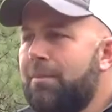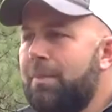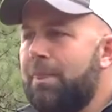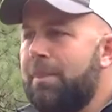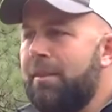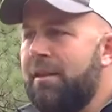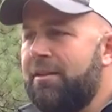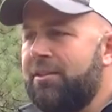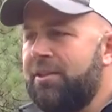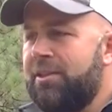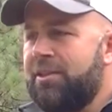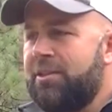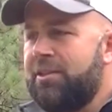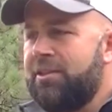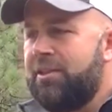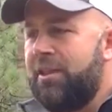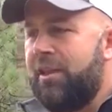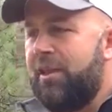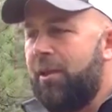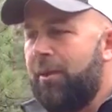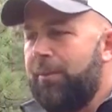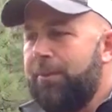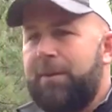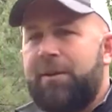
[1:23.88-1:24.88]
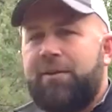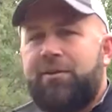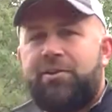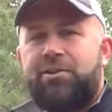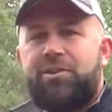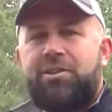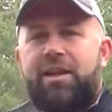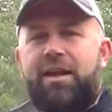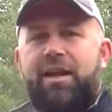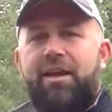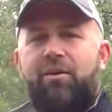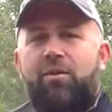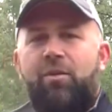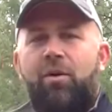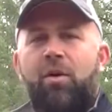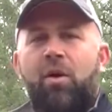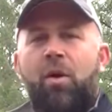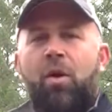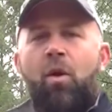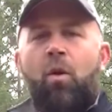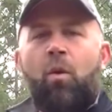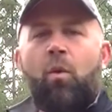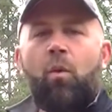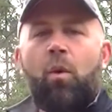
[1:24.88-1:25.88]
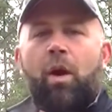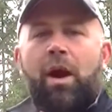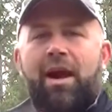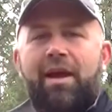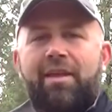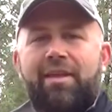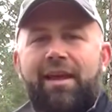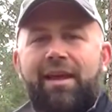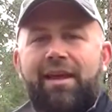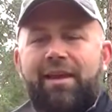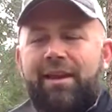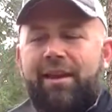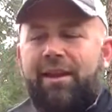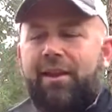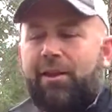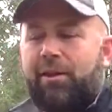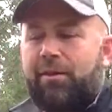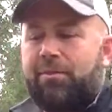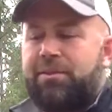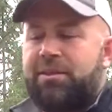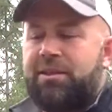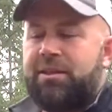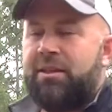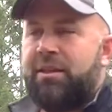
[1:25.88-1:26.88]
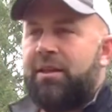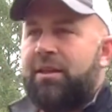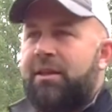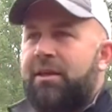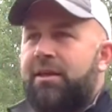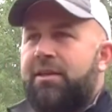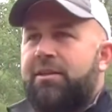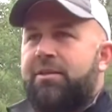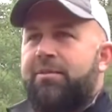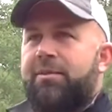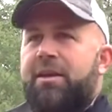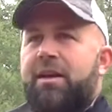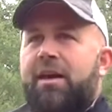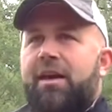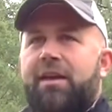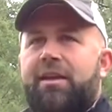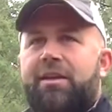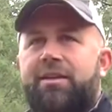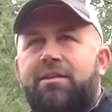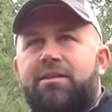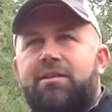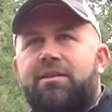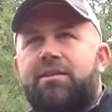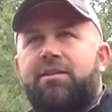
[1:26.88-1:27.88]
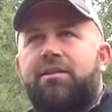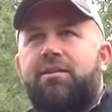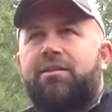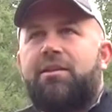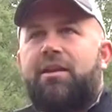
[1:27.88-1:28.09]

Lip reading: And just to help you understand why that helps, to be honest,